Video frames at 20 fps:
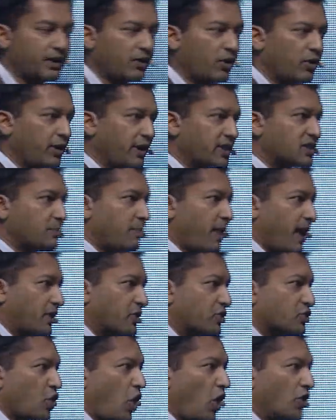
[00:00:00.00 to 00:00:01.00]
going to
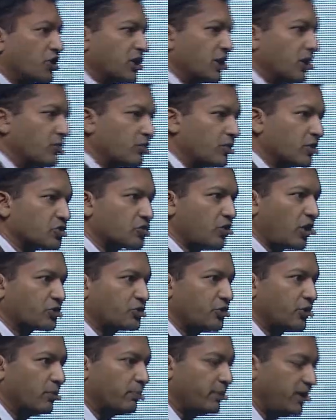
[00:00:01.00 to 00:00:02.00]
expect charging
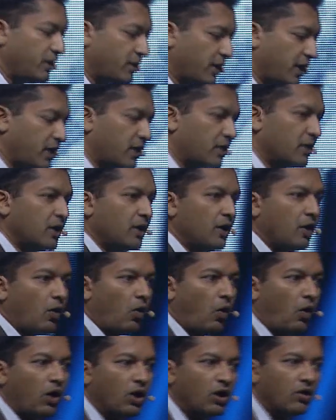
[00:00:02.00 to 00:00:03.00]
infrastructure to be there.
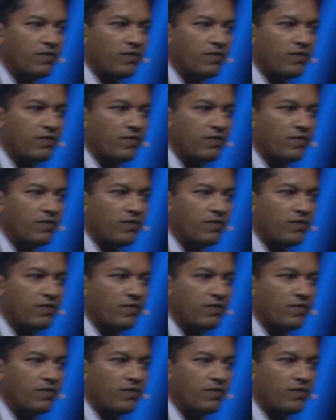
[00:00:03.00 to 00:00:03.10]
All of